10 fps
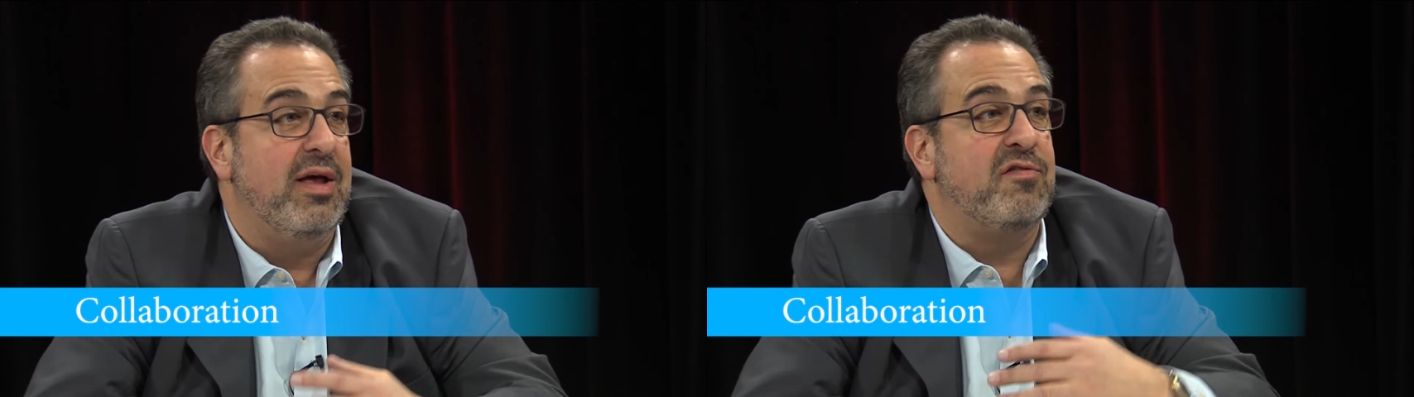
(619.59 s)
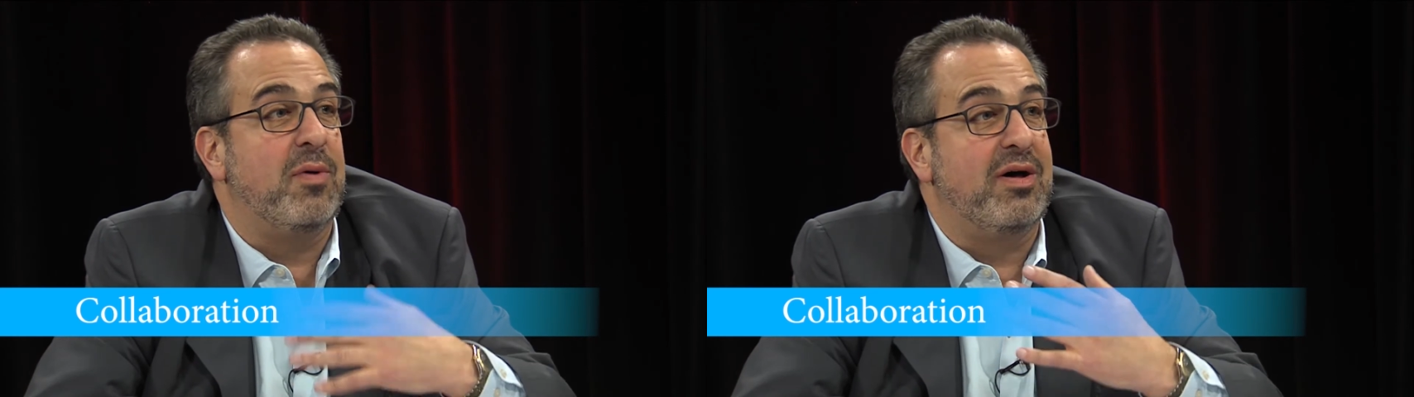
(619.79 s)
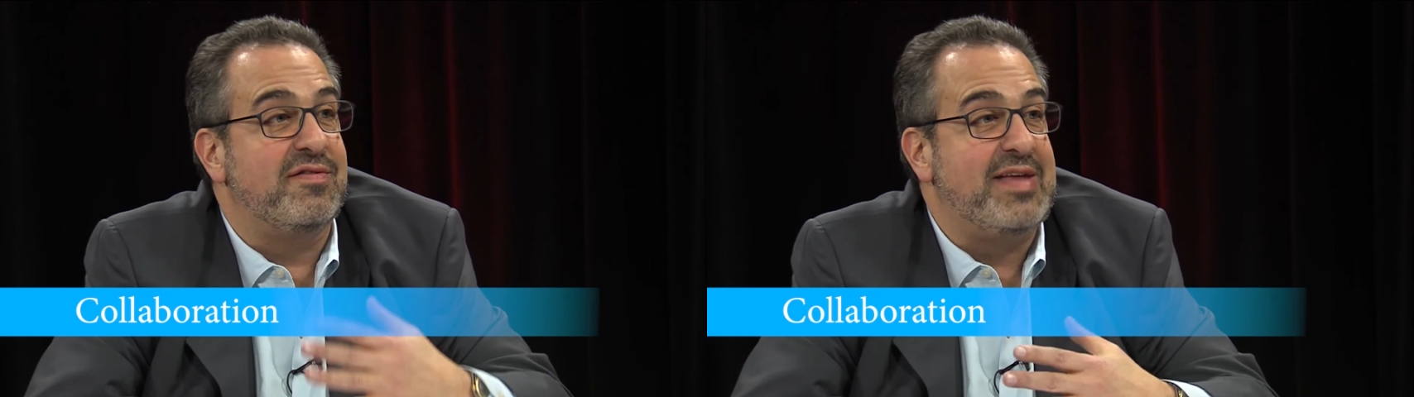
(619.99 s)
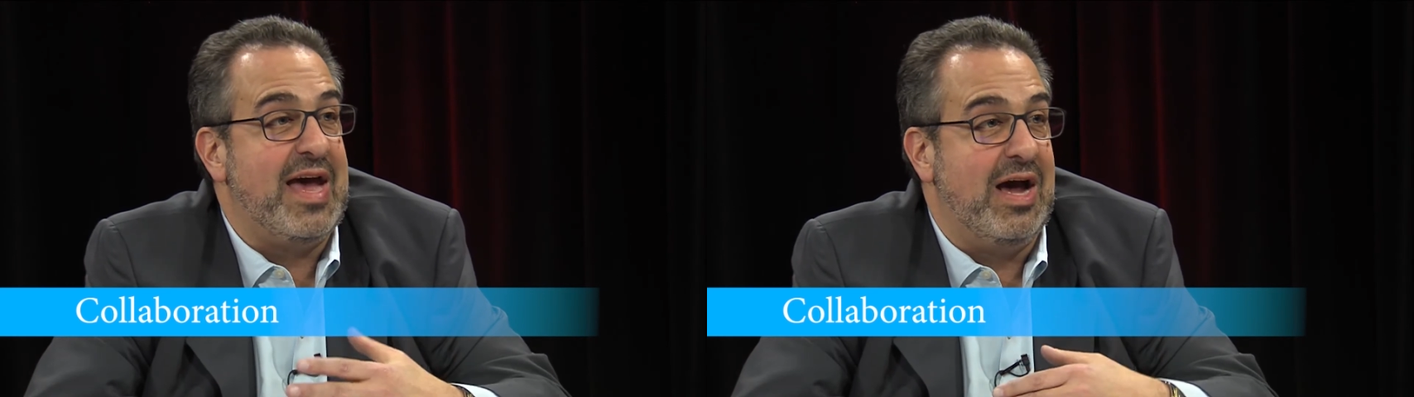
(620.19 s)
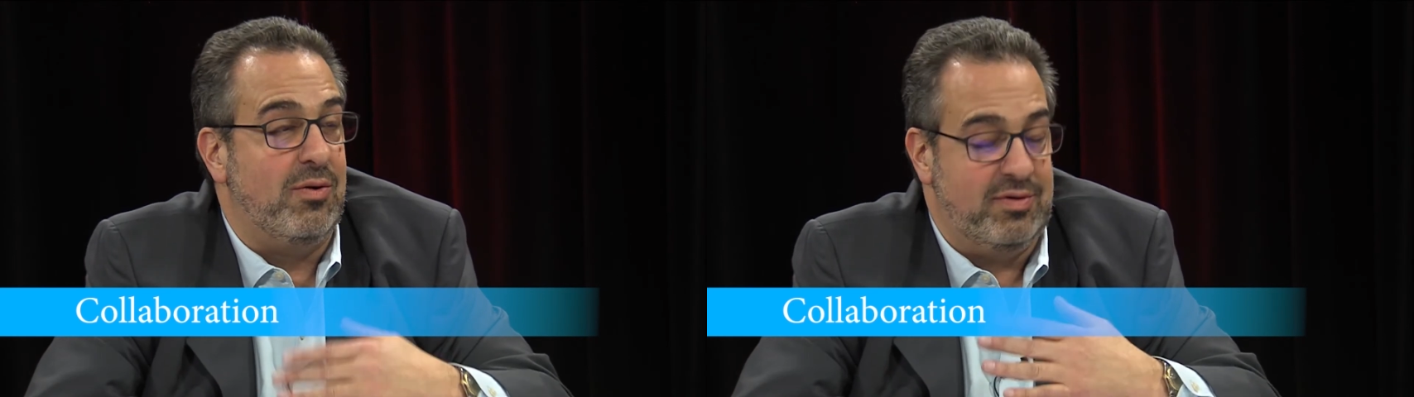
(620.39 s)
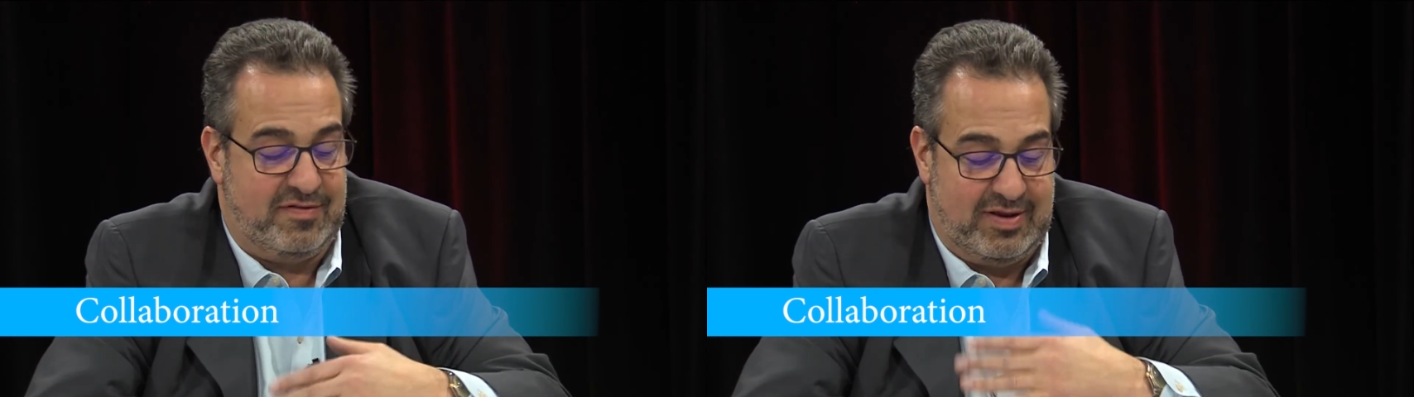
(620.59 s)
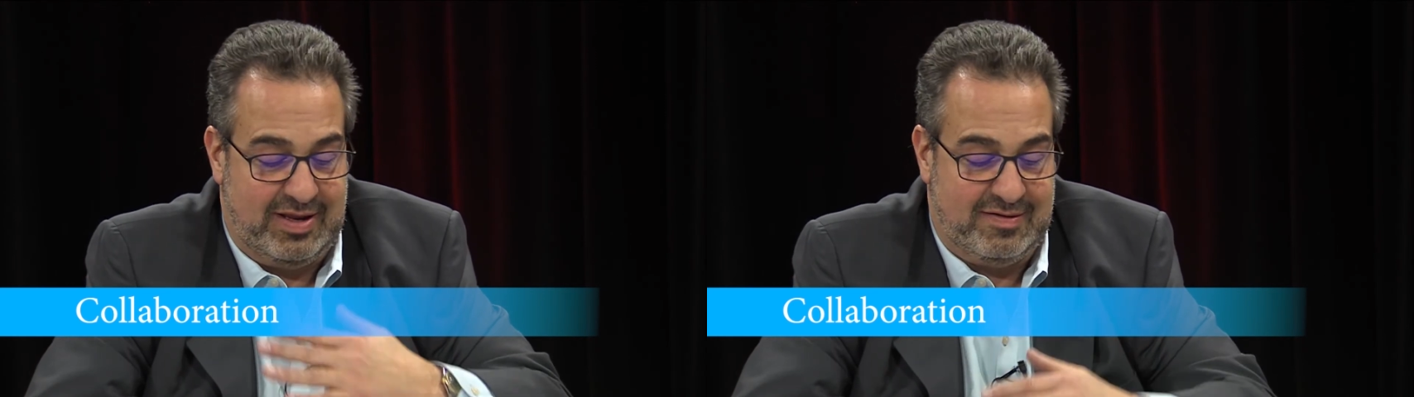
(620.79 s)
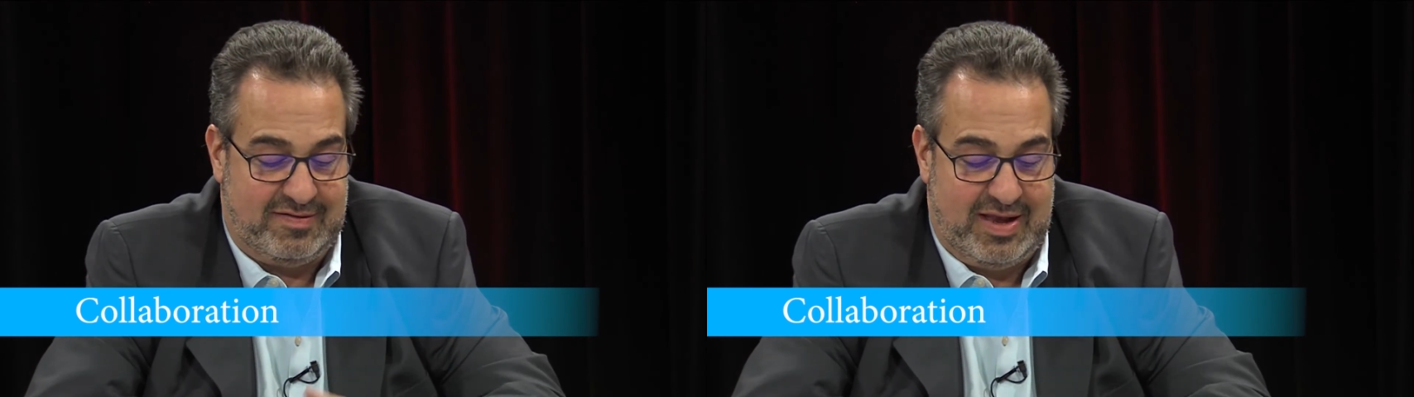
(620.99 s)
as well as town,
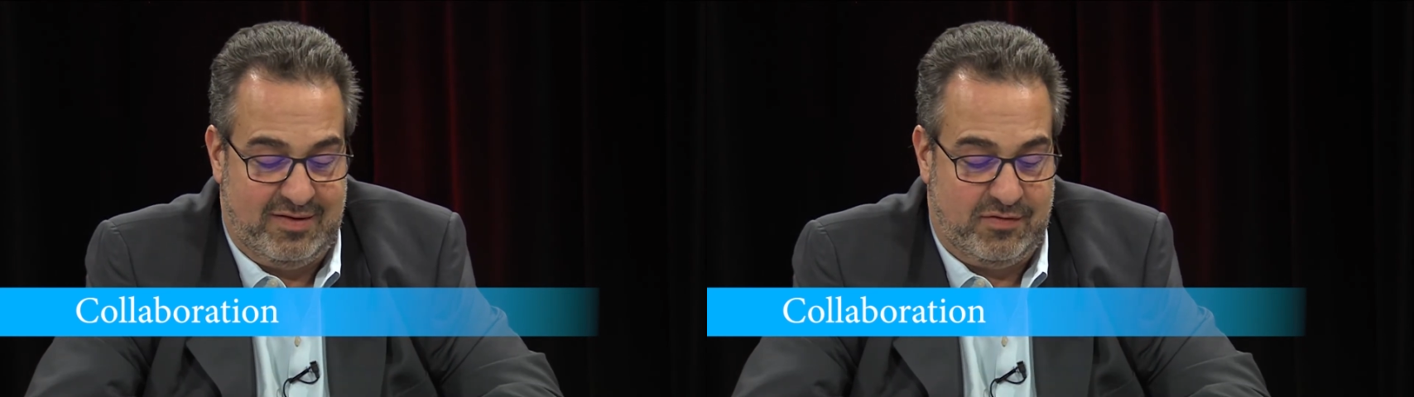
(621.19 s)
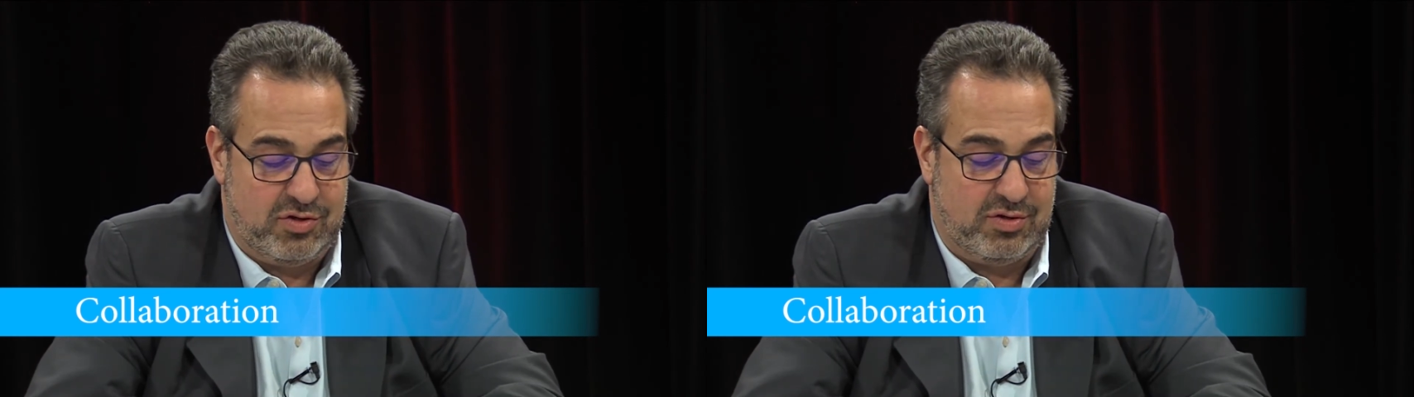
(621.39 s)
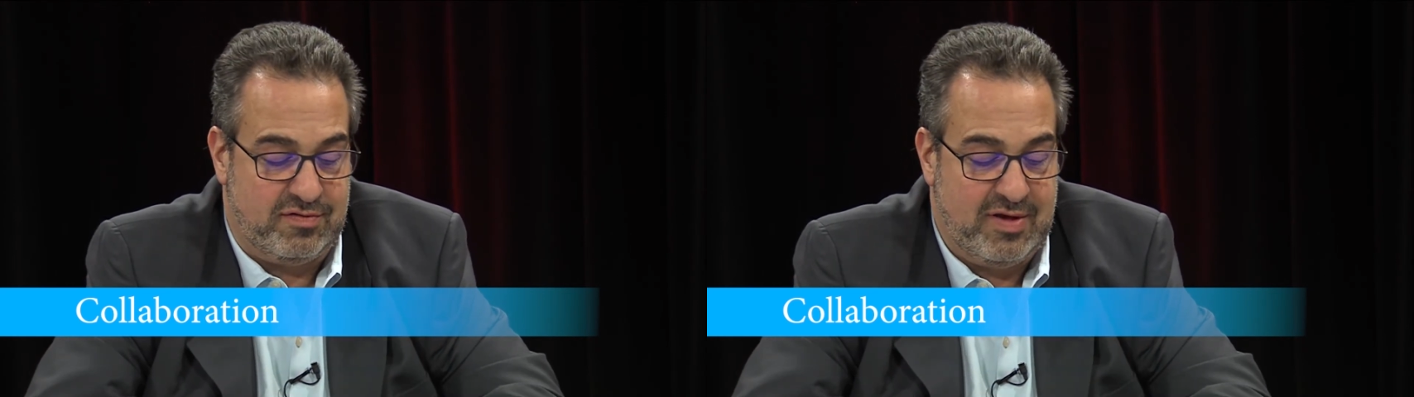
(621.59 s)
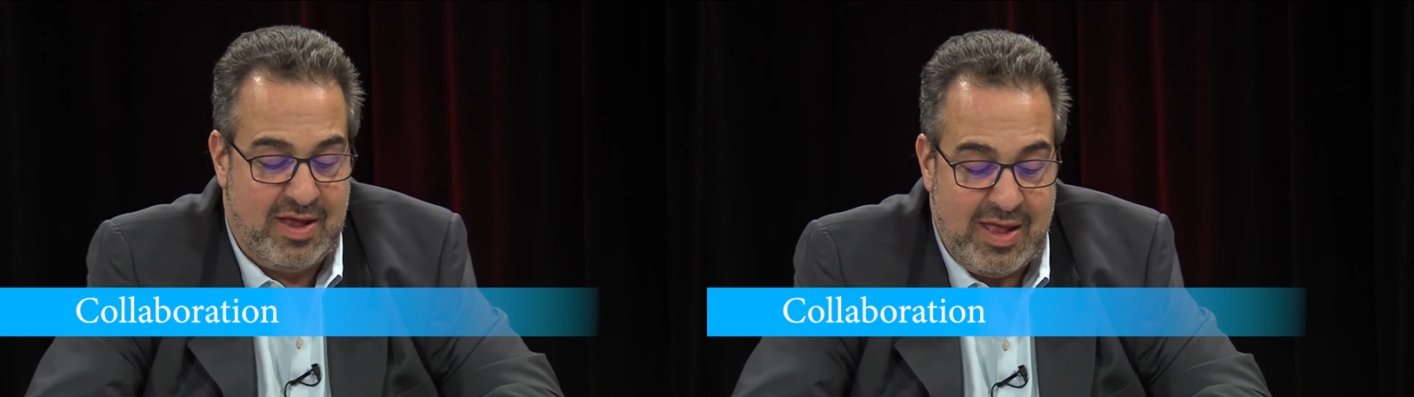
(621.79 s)
city, and state officials.